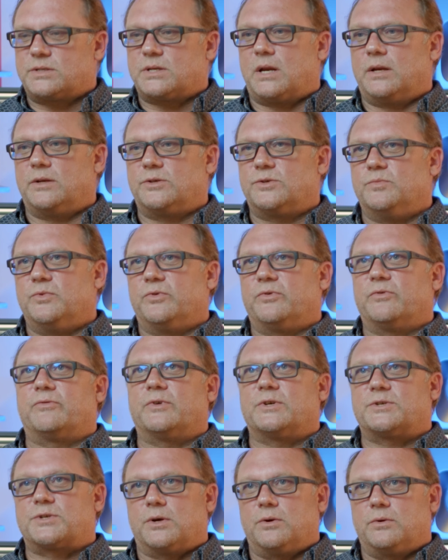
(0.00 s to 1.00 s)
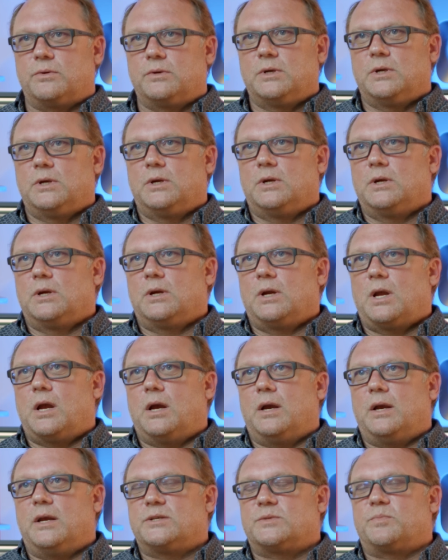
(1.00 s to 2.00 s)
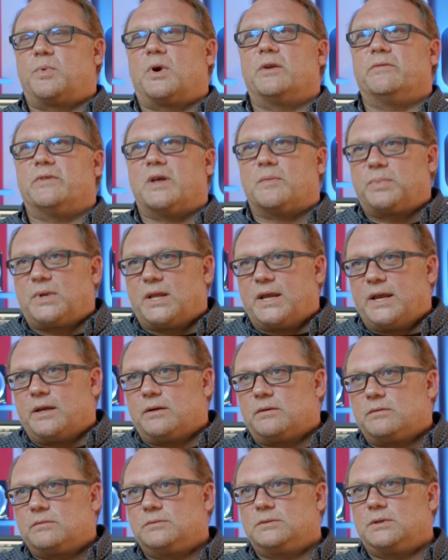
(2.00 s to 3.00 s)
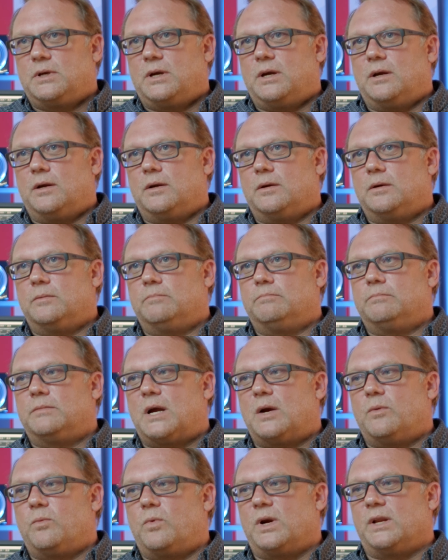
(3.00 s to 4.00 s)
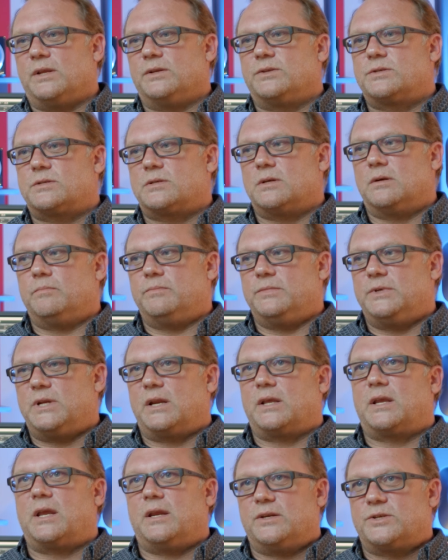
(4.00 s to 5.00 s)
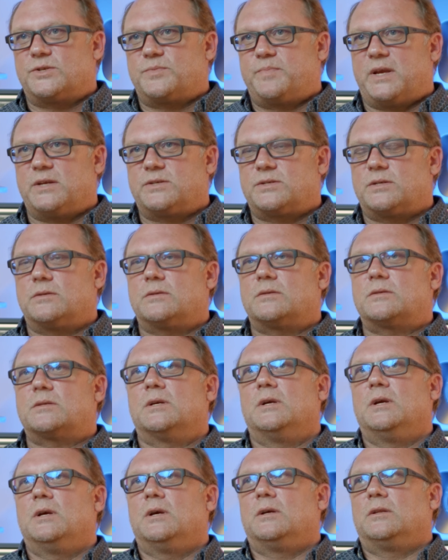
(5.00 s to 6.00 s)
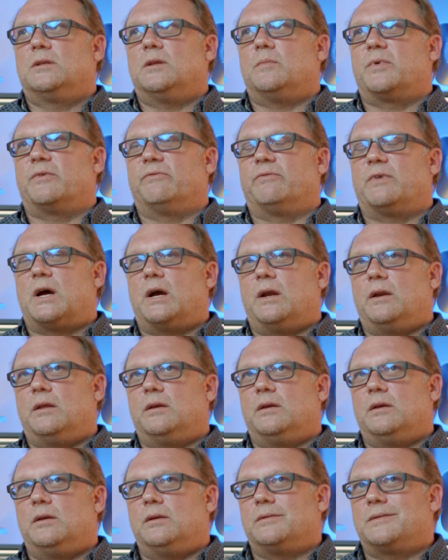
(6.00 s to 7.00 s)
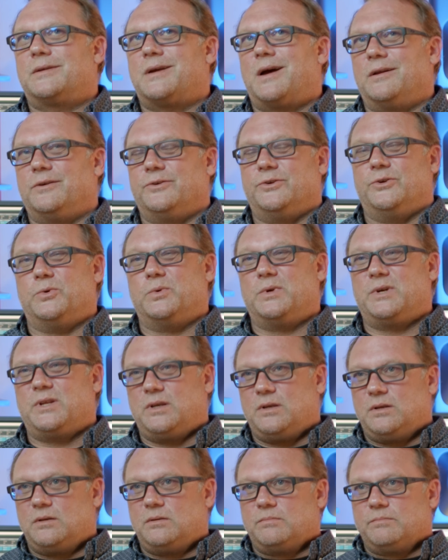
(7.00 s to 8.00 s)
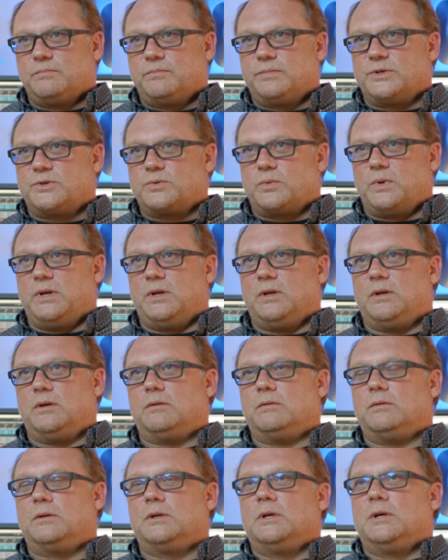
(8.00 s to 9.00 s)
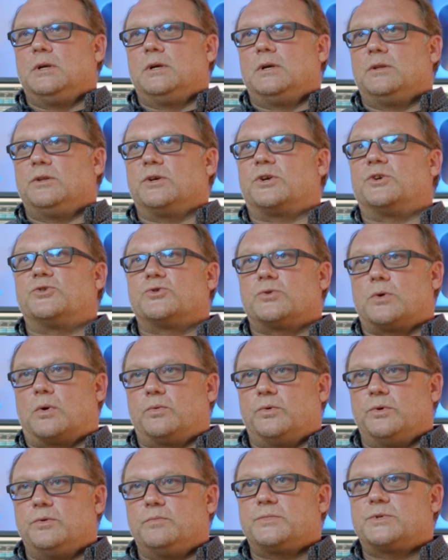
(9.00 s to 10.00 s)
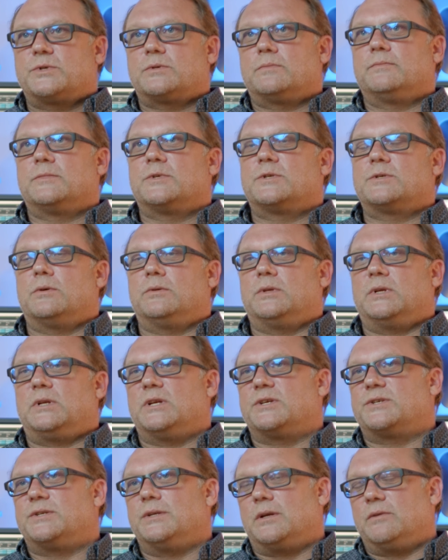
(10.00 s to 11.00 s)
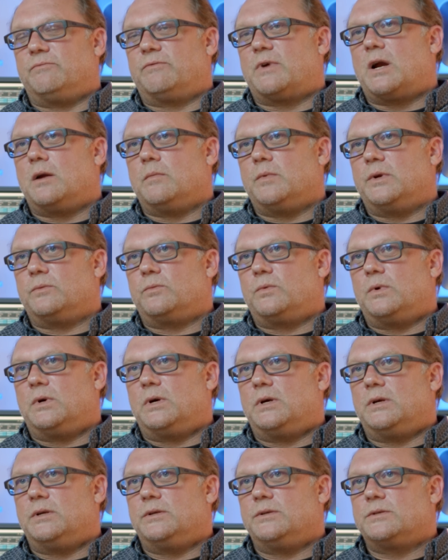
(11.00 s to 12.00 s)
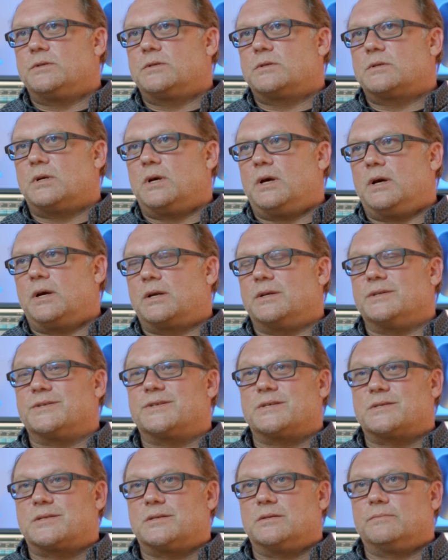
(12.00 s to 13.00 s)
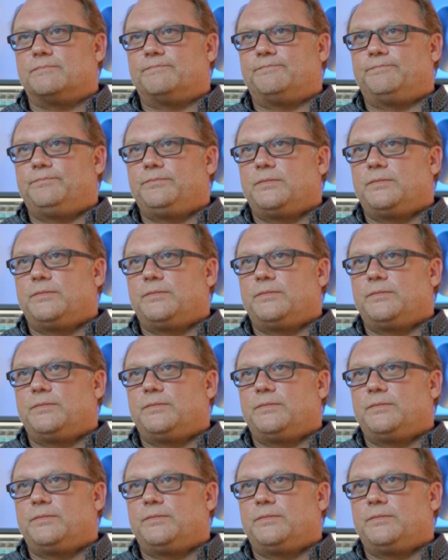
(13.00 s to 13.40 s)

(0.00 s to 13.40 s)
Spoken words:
decided to move to Frisco. As a part of that plan, I wanted some dedicated spaces that provided continuity between the control rooms so that listening environment was consistent.